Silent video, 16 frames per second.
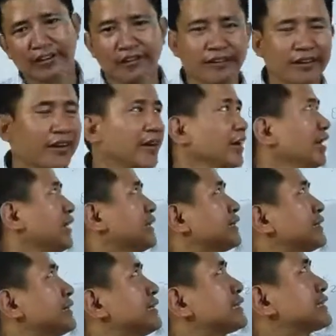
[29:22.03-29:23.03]
Okay,
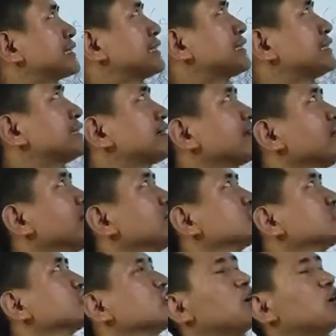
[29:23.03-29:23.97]
this is the relation